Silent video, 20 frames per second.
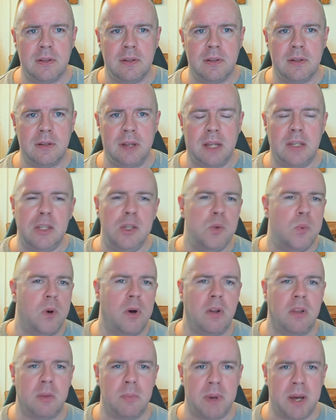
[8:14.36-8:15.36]
Are you
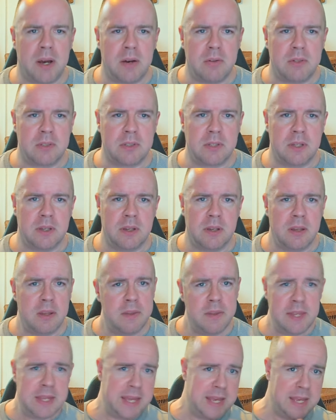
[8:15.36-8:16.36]
all about
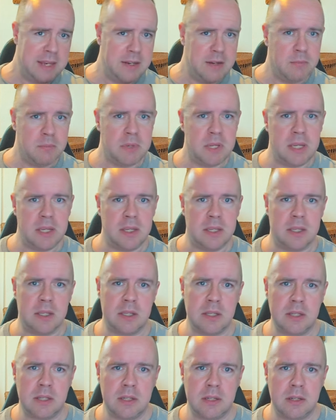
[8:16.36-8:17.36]
the inner me,
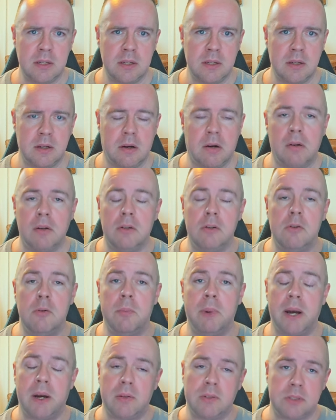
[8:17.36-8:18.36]
or are you
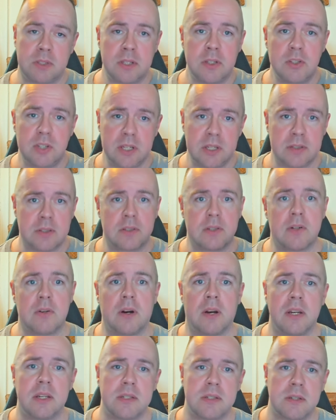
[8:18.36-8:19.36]
about Jesus
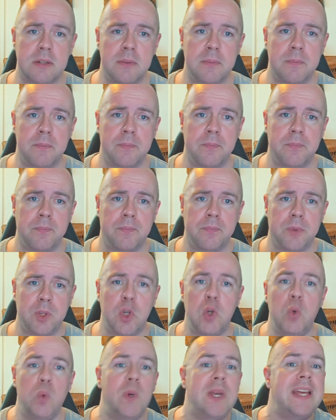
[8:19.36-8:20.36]
Christ,
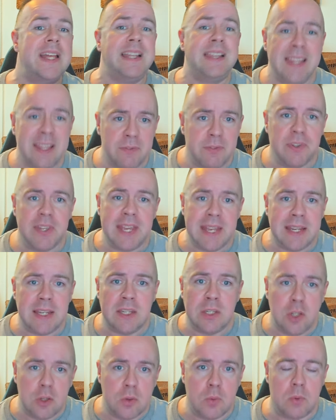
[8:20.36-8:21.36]
who lives in
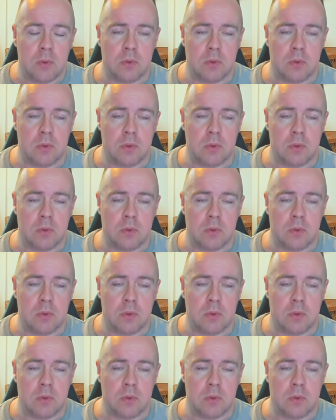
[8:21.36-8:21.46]
you?